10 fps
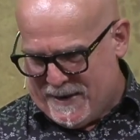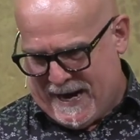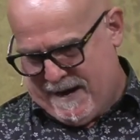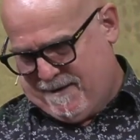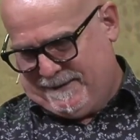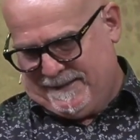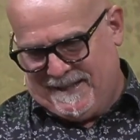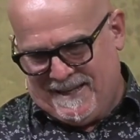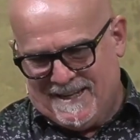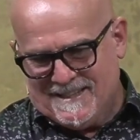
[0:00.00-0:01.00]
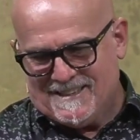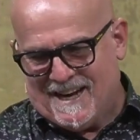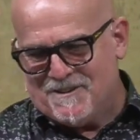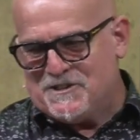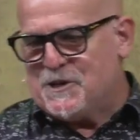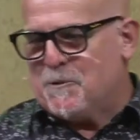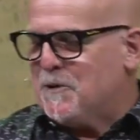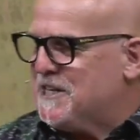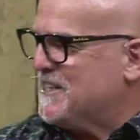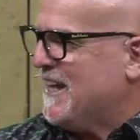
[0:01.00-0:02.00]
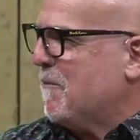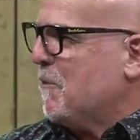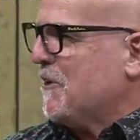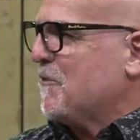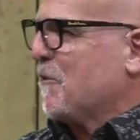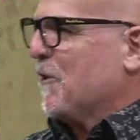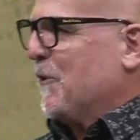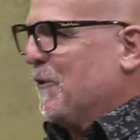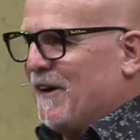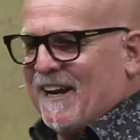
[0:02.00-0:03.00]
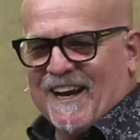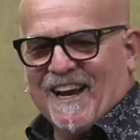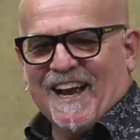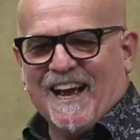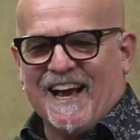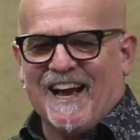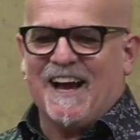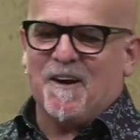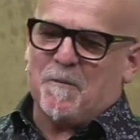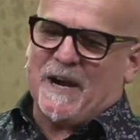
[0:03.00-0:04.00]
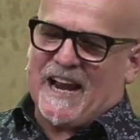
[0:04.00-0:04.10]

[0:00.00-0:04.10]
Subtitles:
now. Don't you wish that were true? We